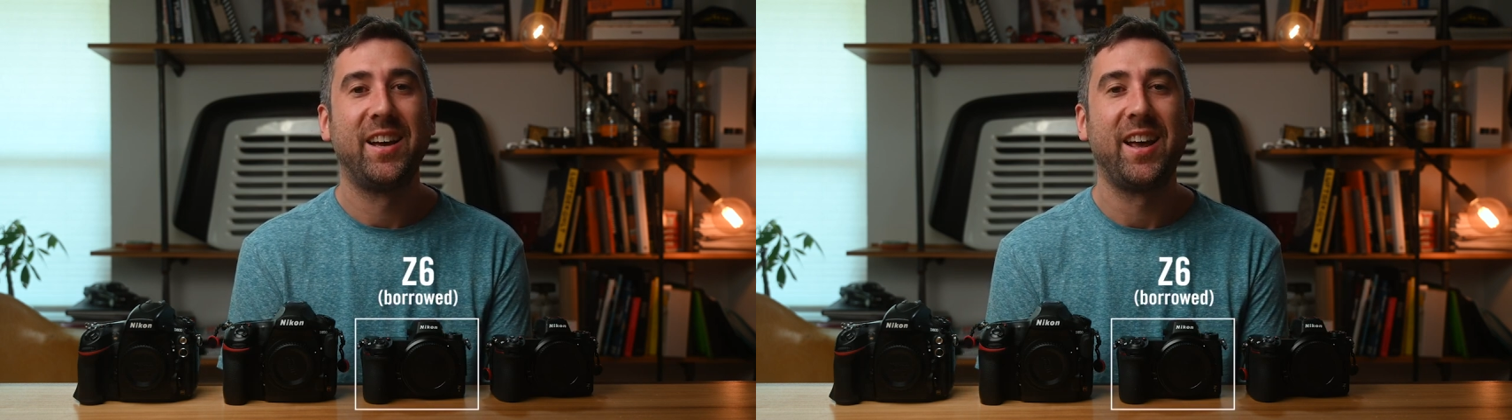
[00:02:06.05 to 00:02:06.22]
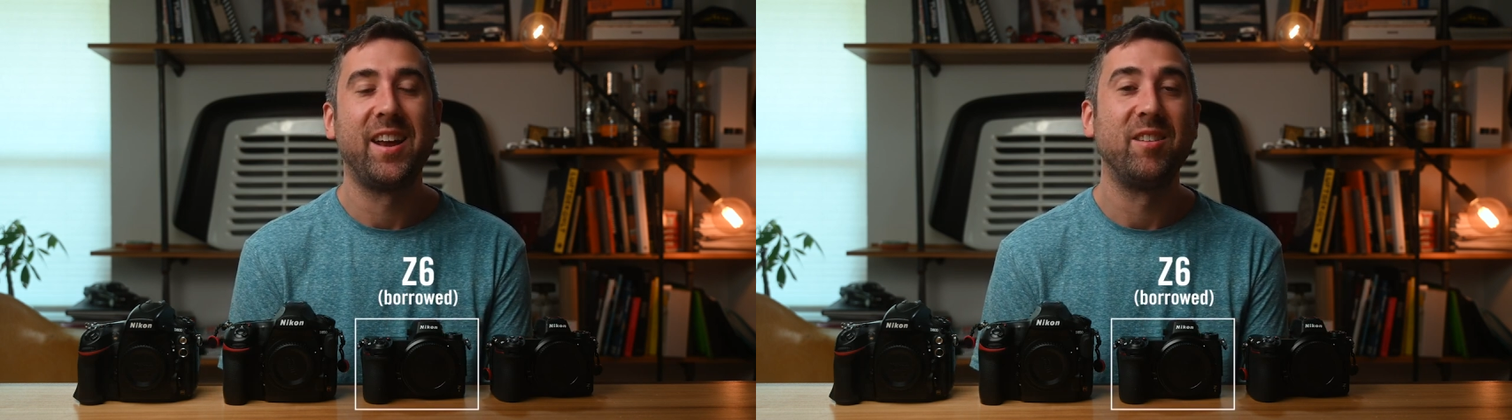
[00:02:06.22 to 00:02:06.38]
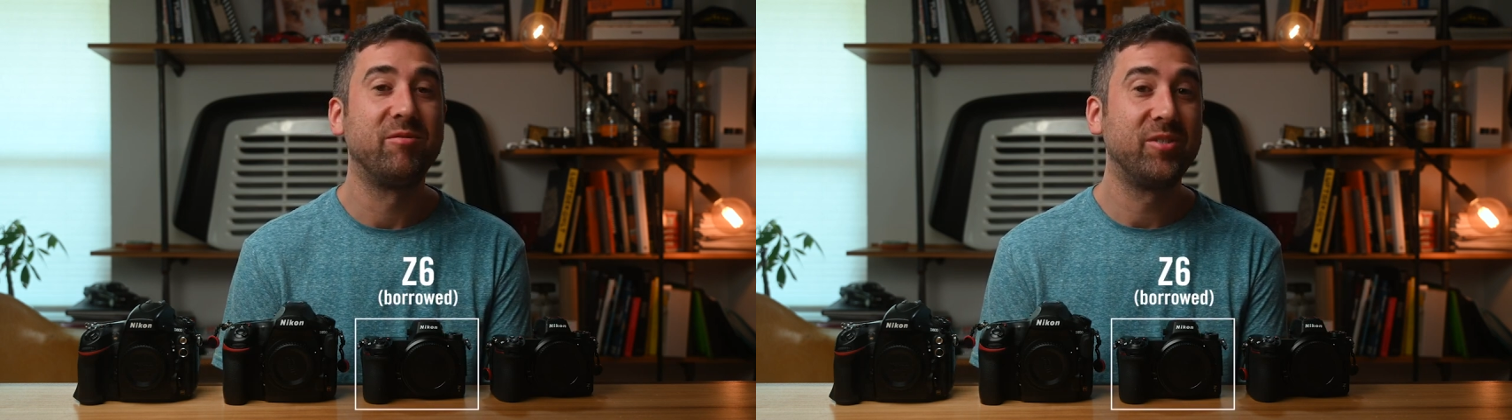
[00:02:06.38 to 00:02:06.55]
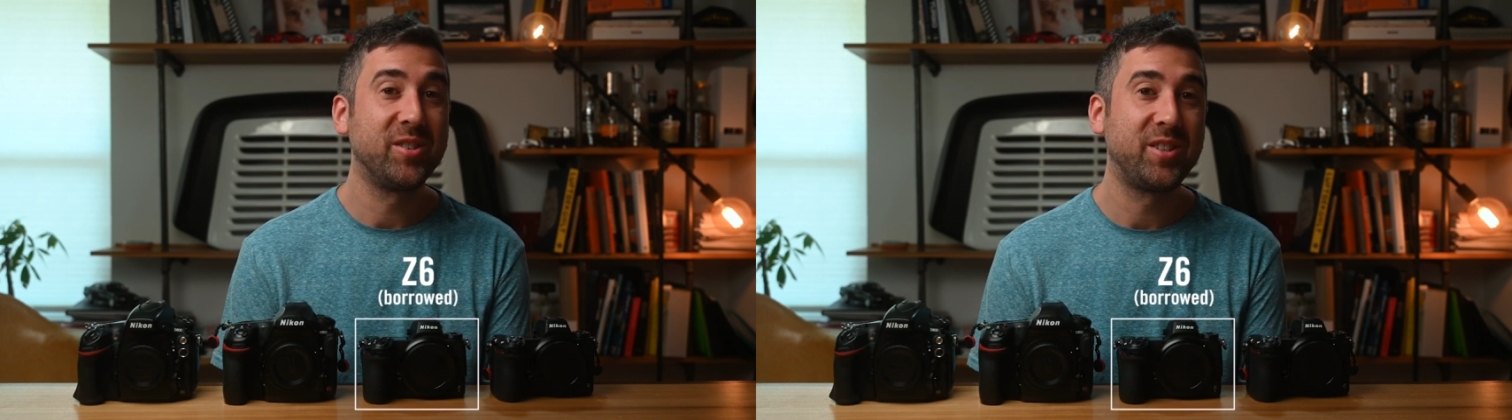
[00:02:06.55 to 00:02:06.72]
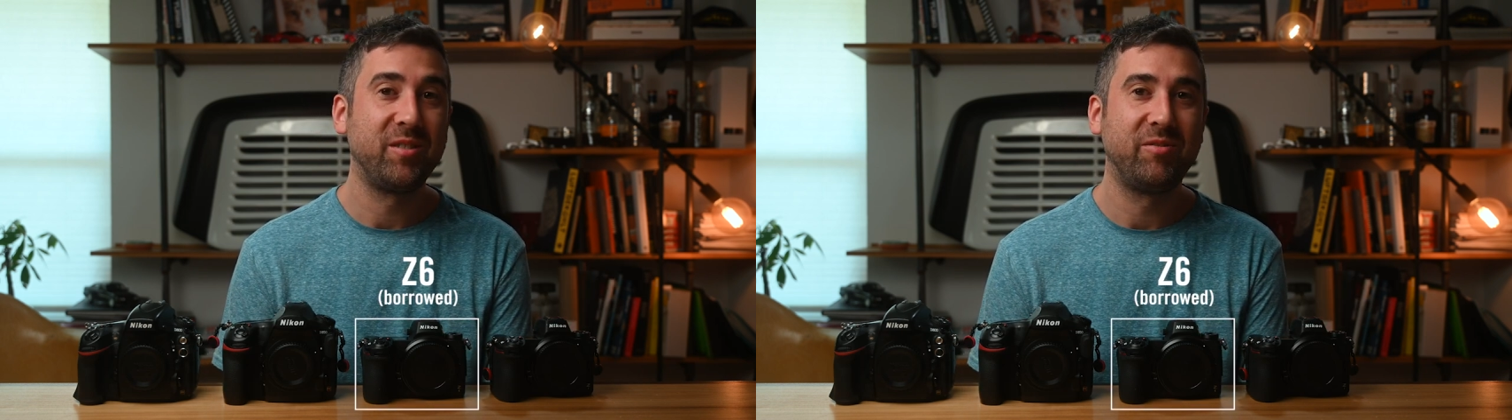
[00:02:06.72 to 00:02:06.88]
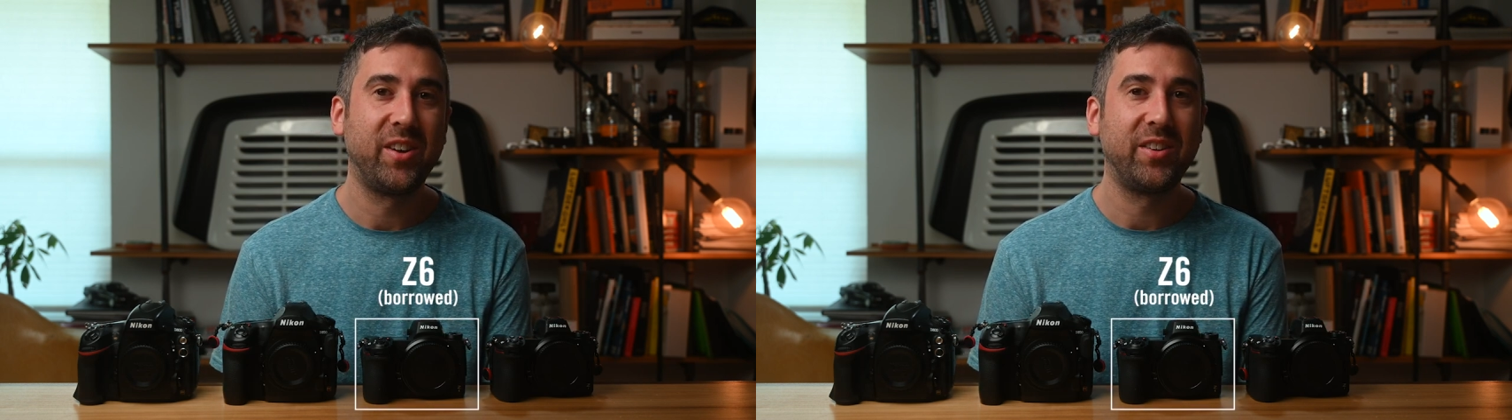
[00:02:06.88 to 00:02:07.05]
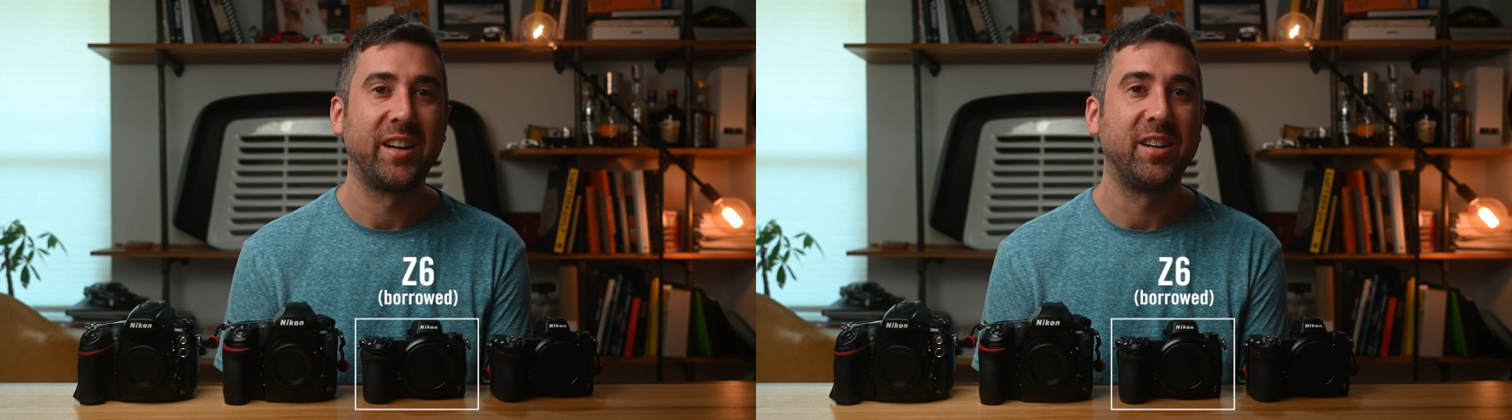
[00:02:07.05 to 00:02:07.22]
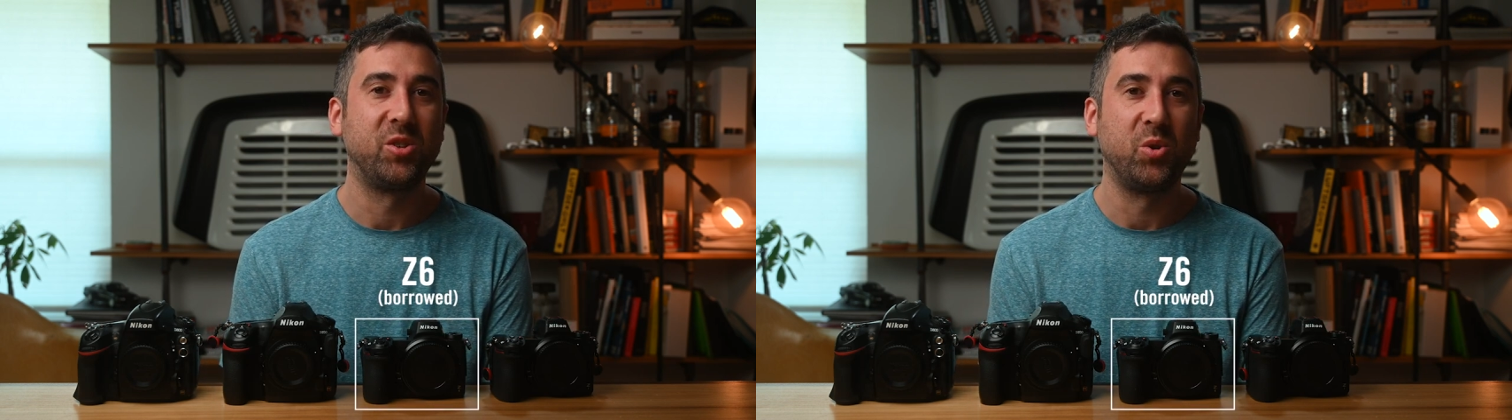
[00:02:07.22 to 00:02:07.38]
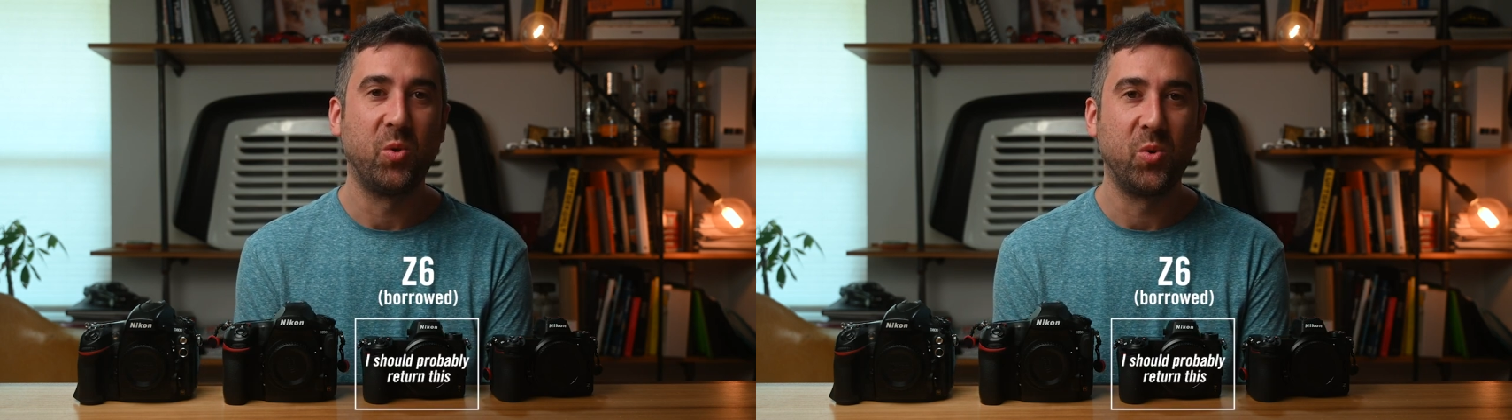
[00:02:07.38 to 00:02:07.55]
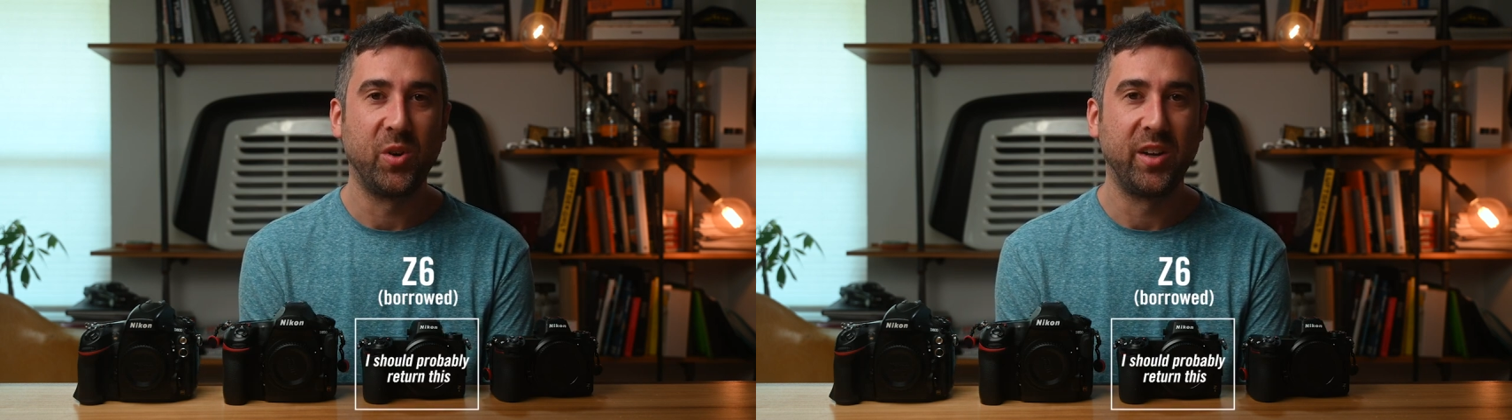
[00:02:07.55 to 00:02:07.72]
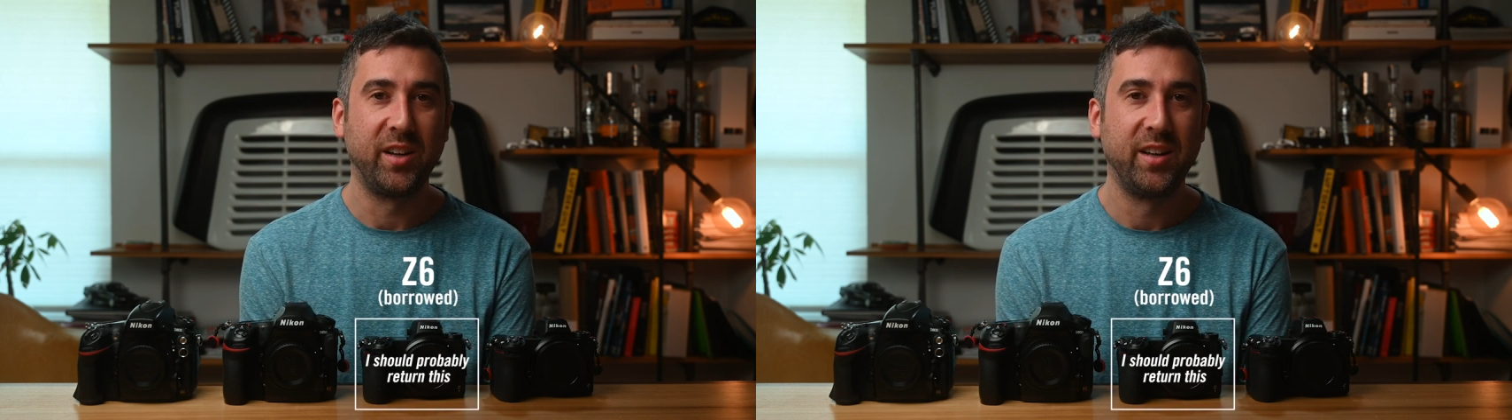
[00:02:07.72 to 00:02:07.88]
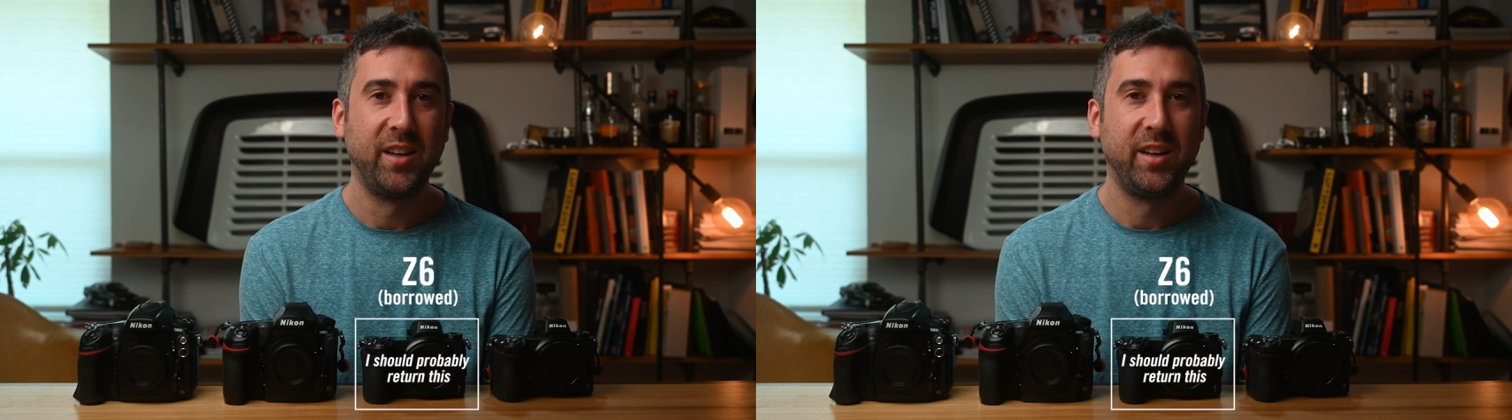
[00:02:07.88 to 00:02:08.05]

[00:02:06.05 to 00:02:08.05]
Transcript: and at first it felt like a toy.